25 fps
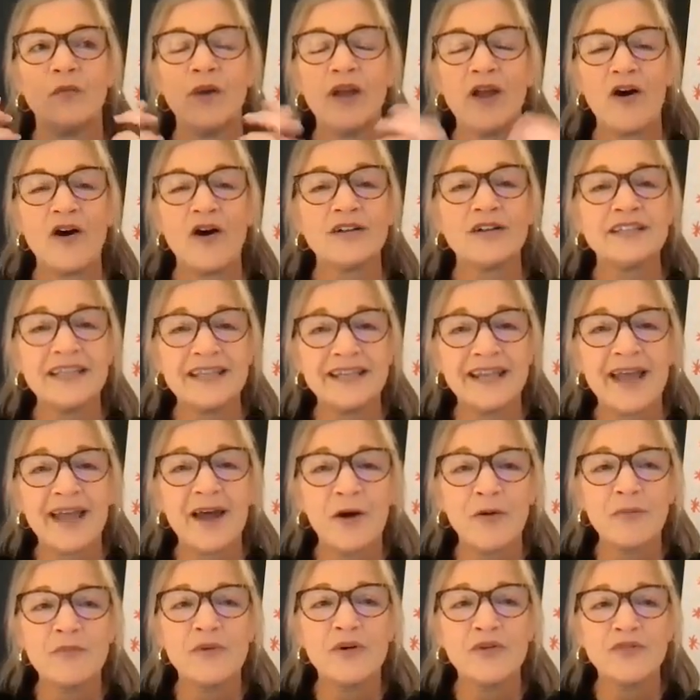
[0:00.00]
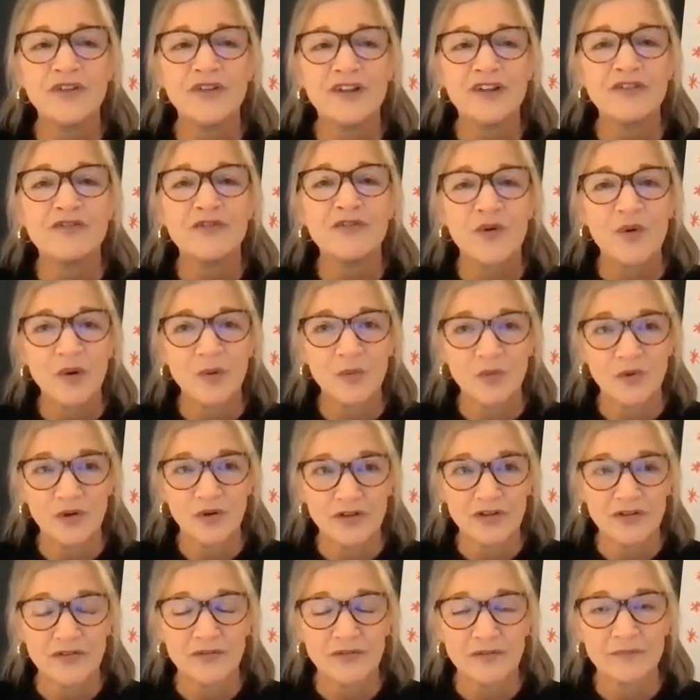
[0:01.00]
we all need help moving
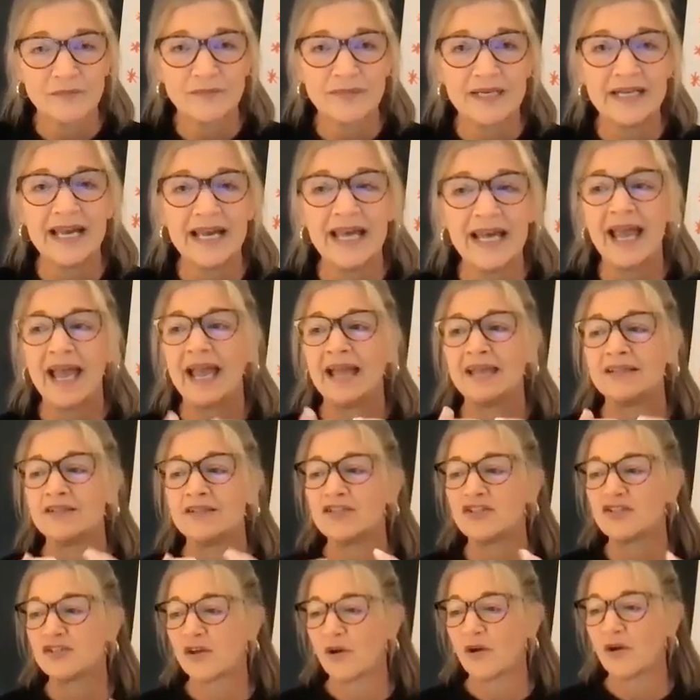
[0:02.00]
forward. And